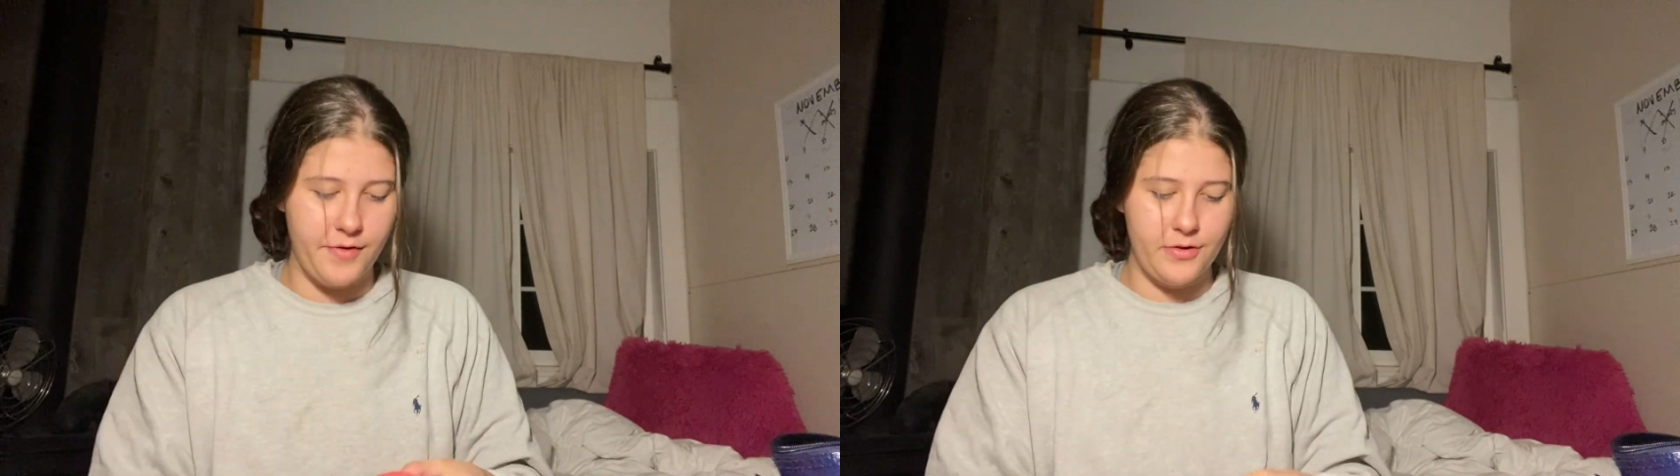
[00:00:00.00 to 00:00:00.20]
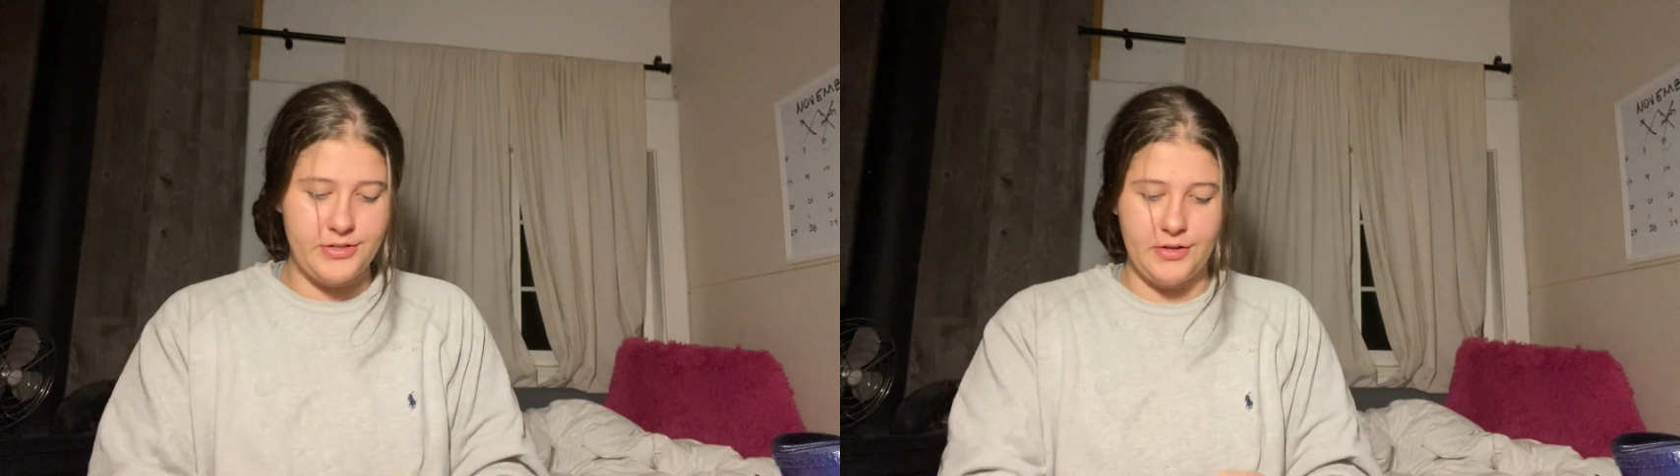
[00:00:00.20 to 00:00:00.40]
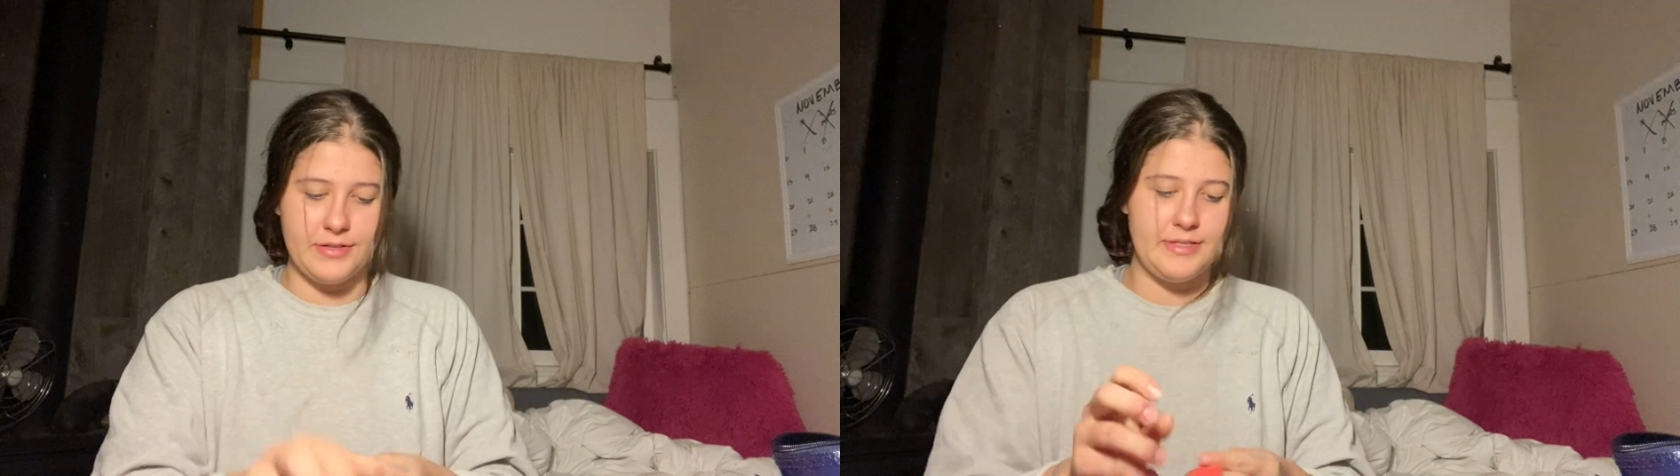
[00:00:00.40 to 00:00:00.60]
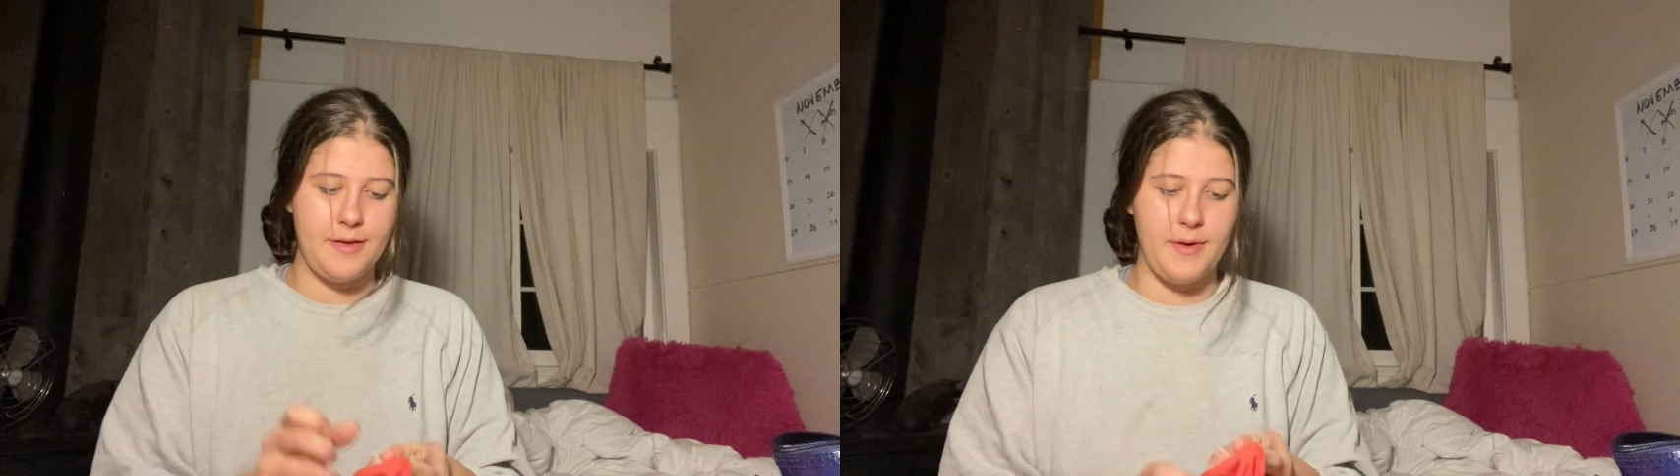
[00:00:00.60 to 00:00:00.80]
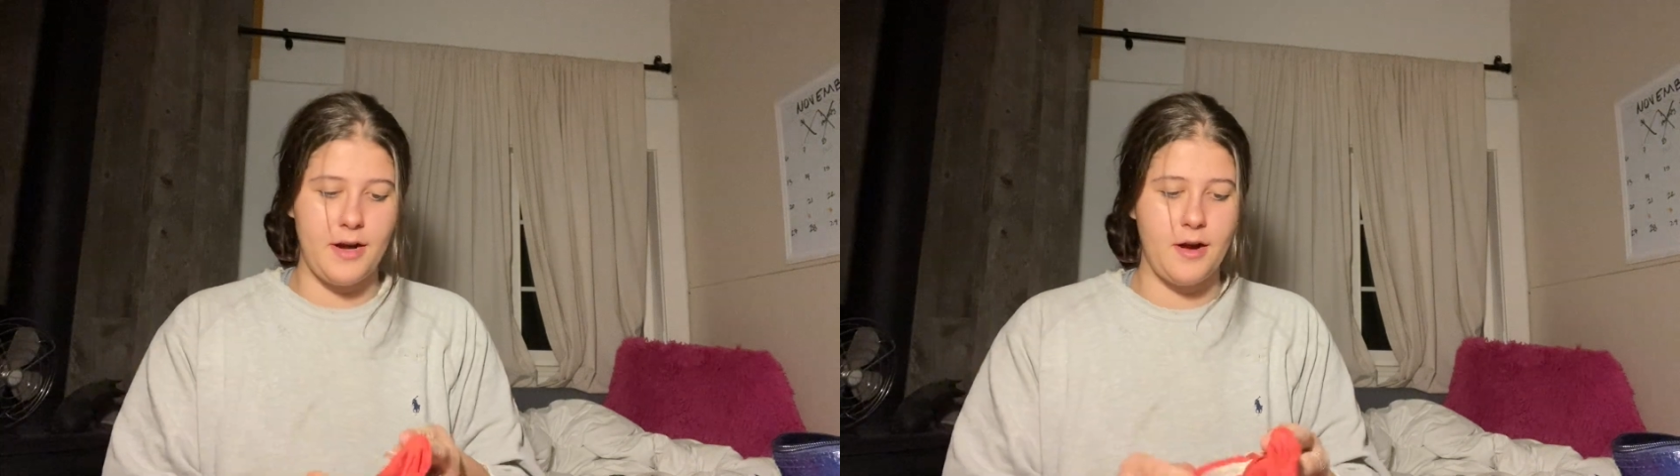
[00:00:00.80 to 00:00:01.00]
photo so you can see
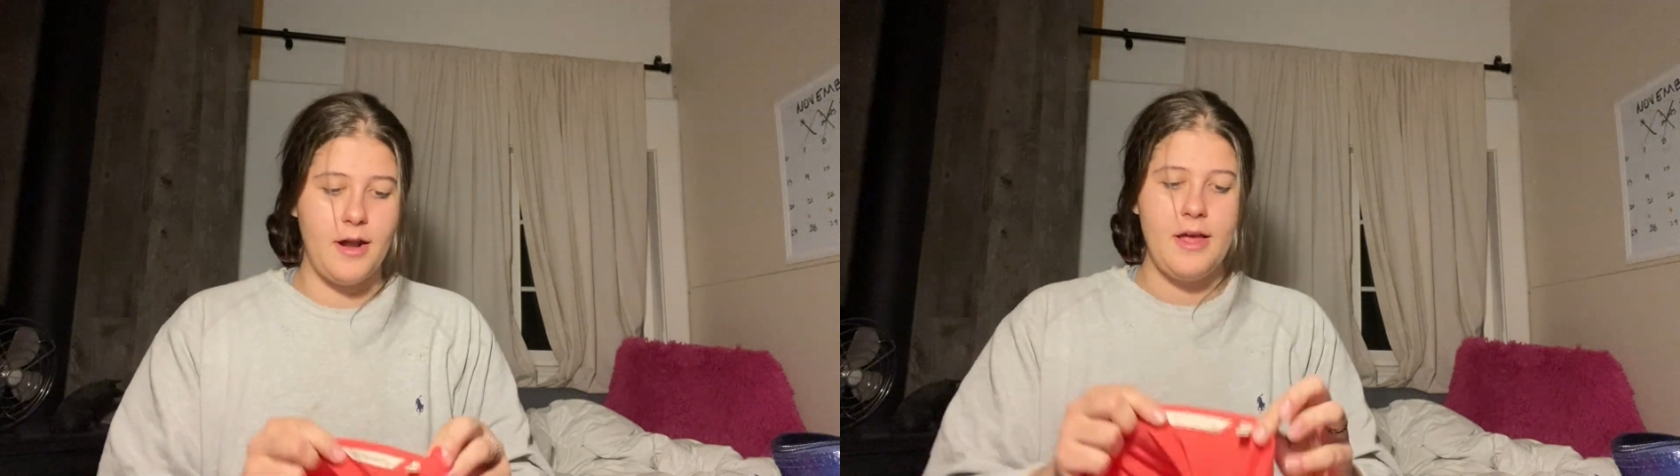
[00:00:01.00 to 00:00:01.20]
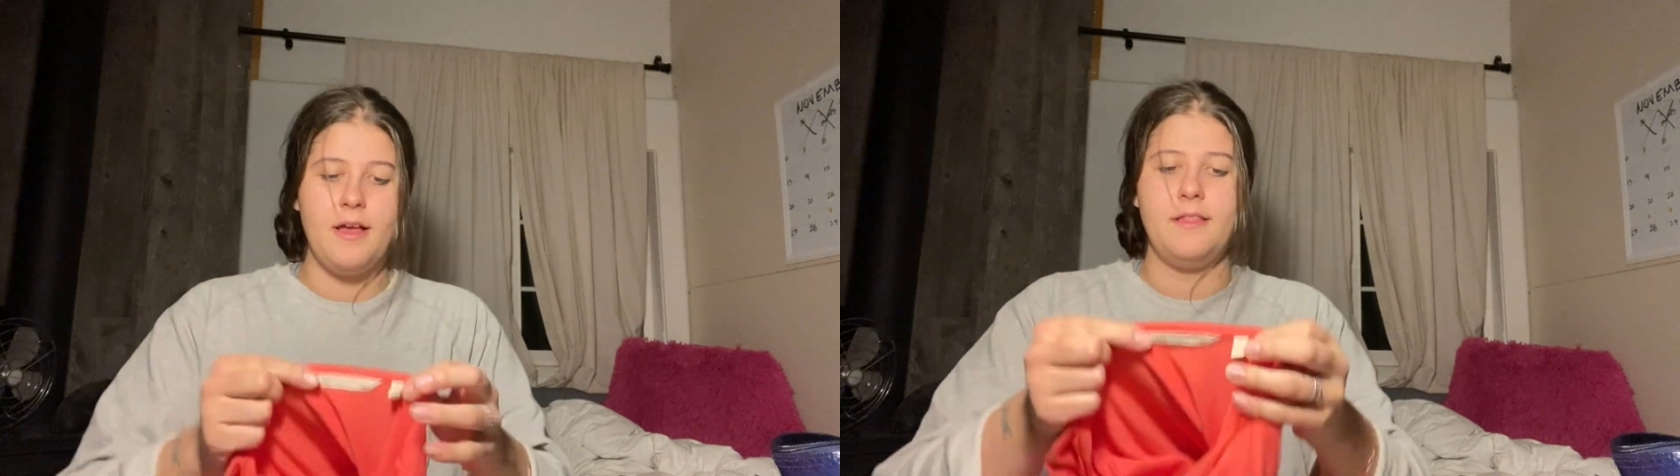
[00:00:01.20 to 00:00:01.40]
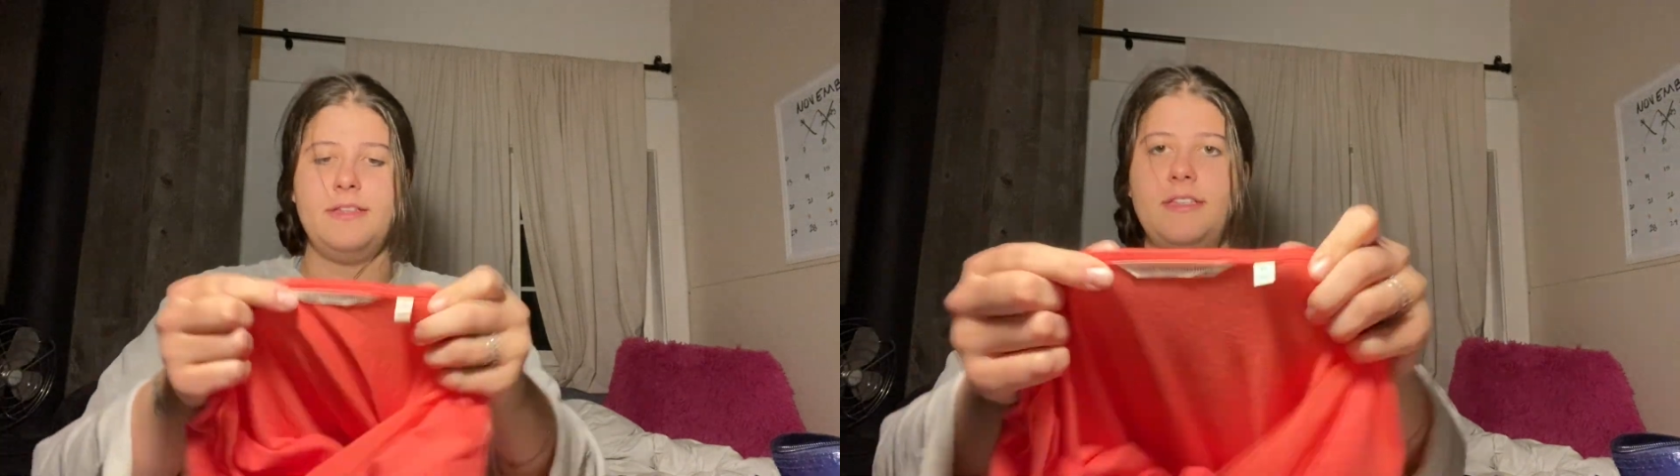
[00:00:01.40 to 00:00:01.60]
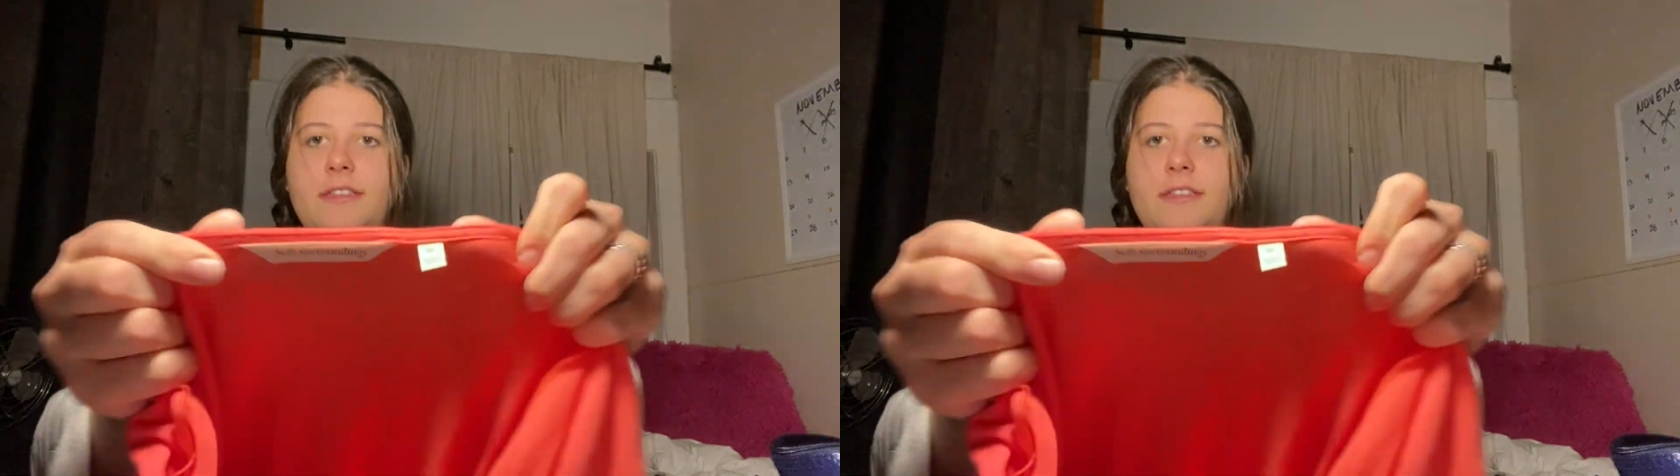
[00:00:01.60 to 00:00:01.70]
it better this is